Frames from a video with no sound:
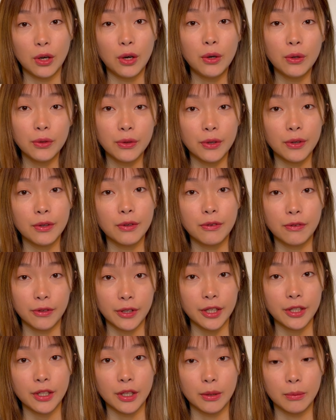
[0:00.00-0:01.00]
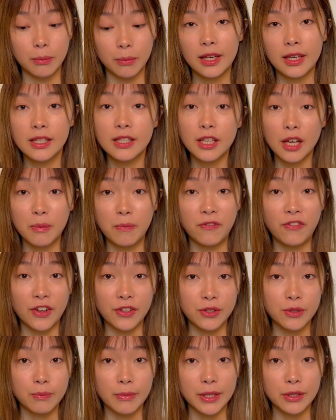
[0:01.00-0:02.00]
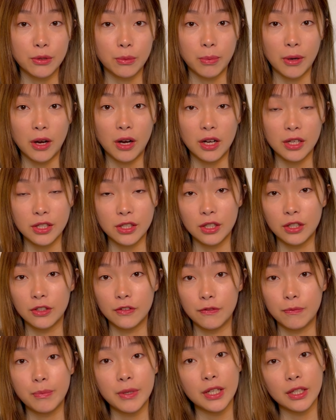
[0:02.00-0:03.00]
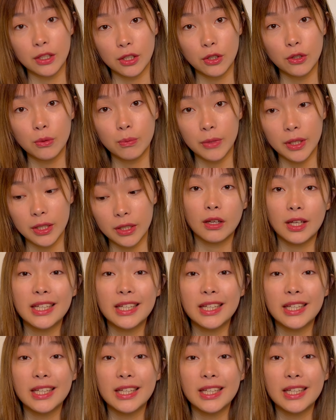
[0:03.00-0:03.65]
although freedom is a fundamental part of being human,